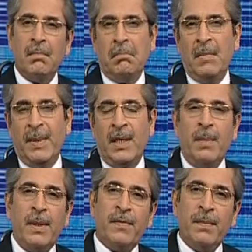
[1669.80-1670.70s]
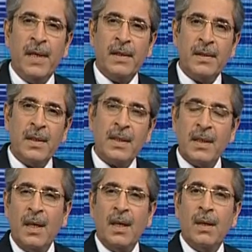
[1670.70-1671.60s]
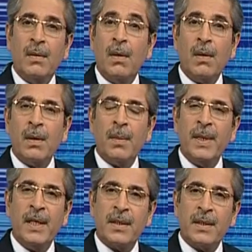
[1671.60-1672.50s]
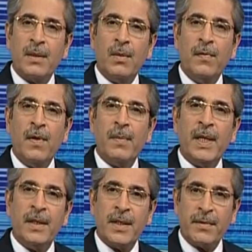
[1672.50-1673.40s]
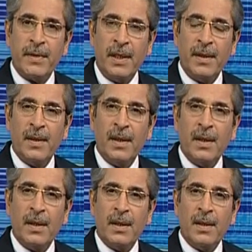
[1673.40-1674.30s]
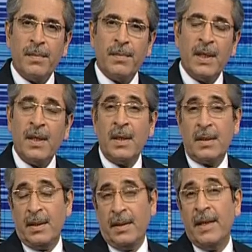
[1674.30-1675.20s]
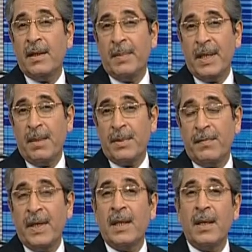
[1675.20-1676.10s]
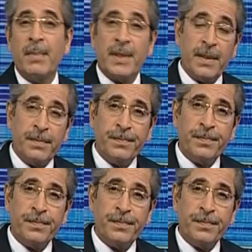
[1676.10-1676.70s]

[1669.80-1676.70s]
maybe a couple of competitors not all the players who form the industry because then it becomes very cumbersome.